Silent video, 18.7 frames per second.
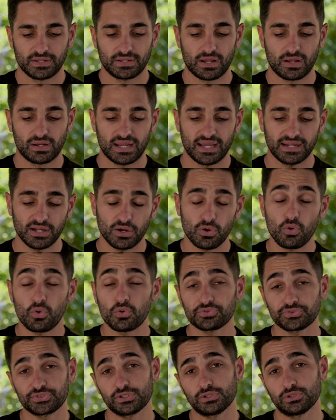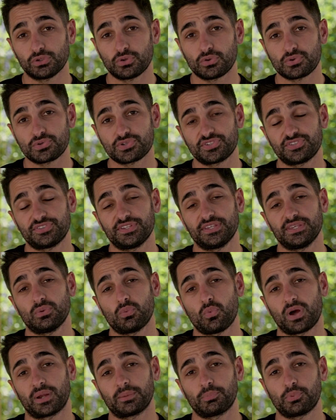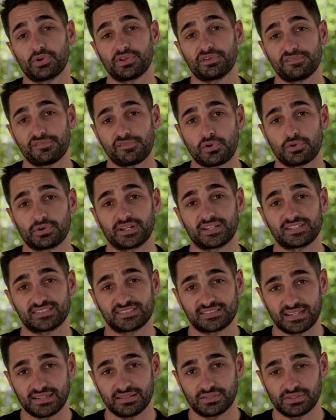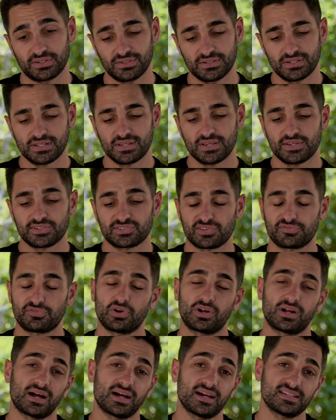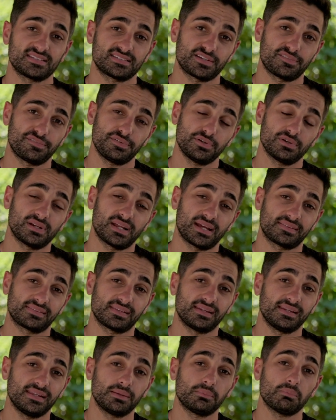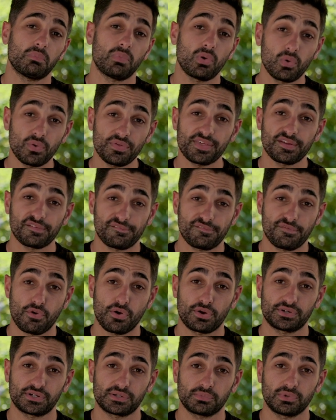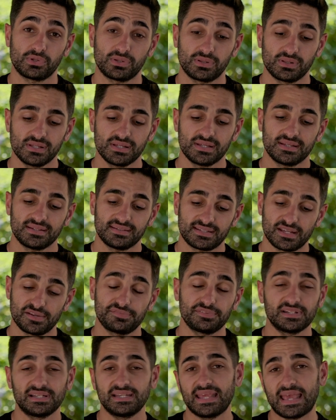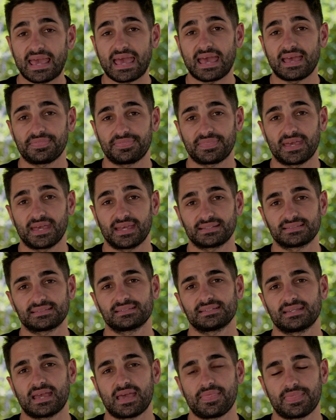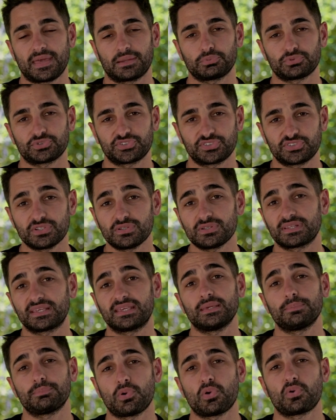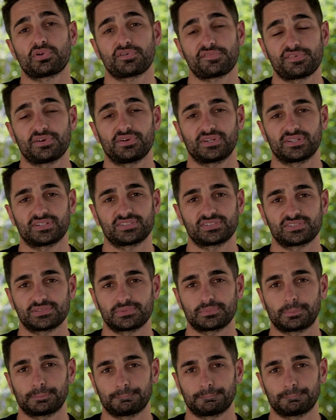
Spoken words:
Now Leica also launched the 1.4 extender, so for guys that feel like they need more than 400mm, definitely add that, and that will still keep autofocus.